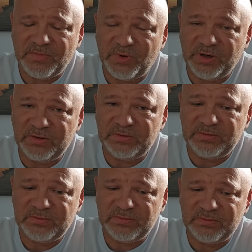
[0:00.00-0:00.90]
Well,
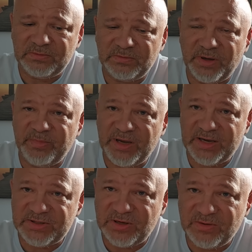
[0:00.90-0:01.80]
let me
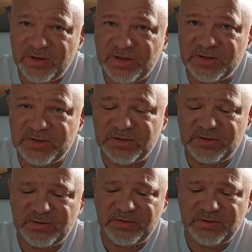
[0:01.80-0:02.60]
ask you this.